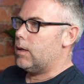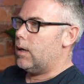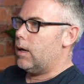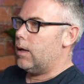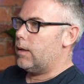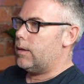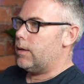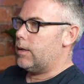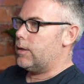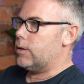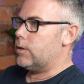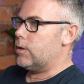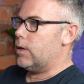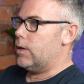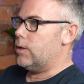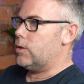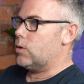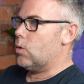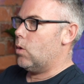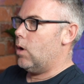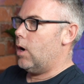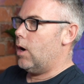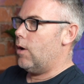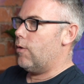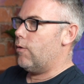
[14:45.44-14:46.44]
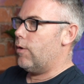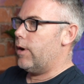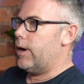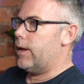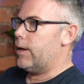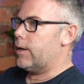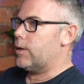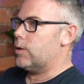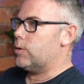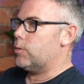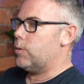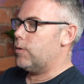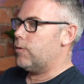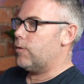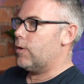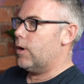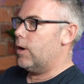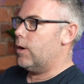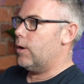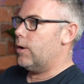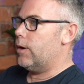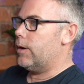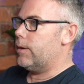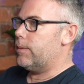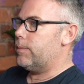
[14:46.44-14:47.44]
I think it's quite ironic because we've got
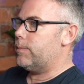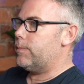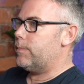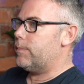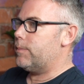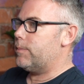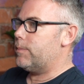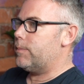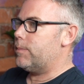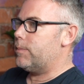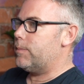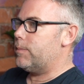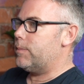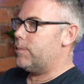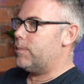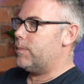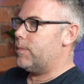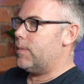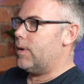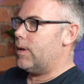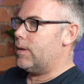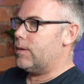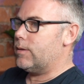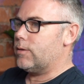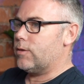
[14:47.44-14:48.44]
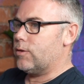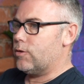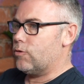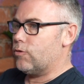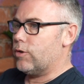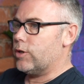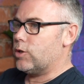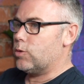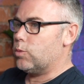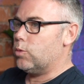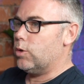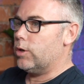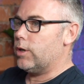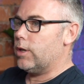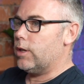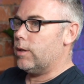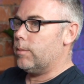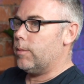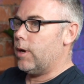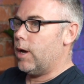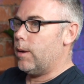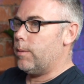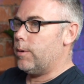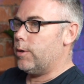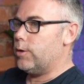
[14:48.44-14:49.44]
I think Chris Wood at the
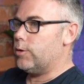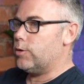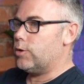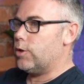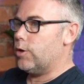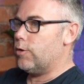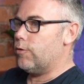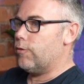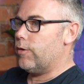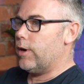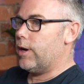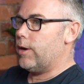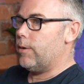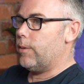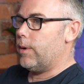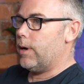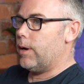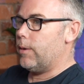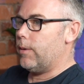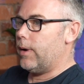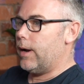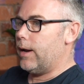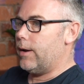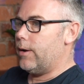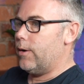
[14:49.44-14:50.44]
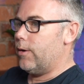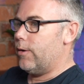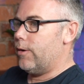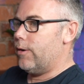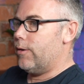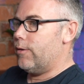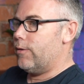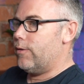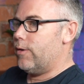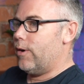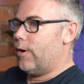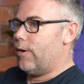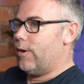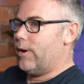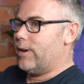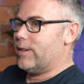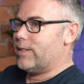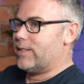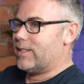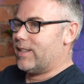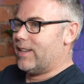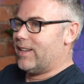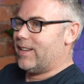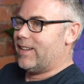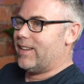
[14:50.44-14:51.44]
moment, who's doing really, really right, not enough for
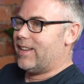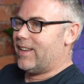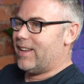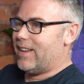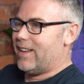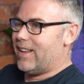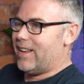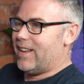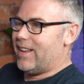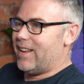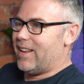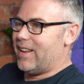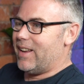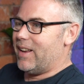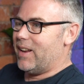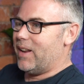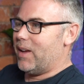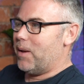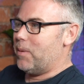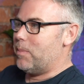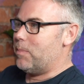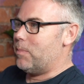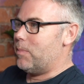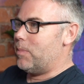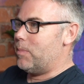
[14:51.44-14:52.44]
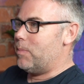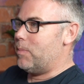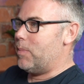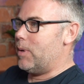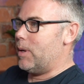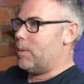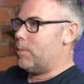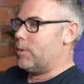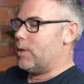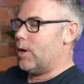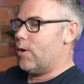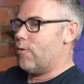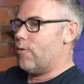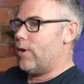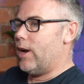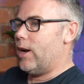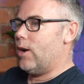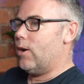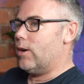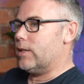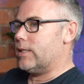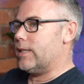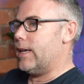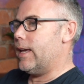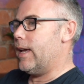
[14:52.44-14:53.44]
us. Again, people don't
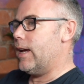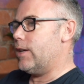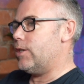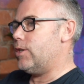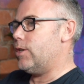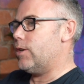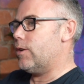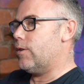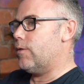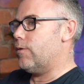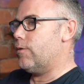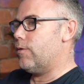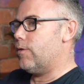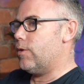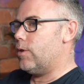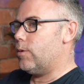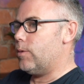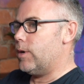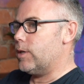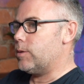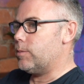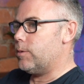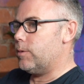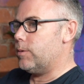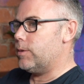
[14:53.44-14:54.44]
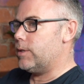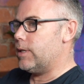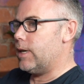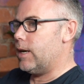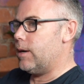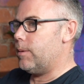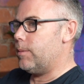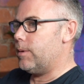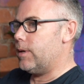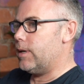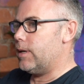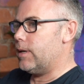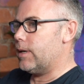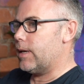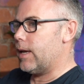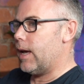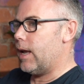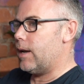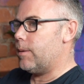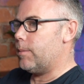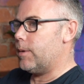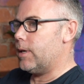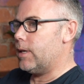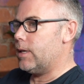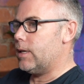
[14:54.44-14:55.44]
realise he actually come through the West Bromwich Albion
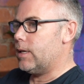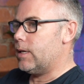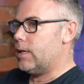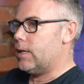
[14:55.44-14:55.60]
academy.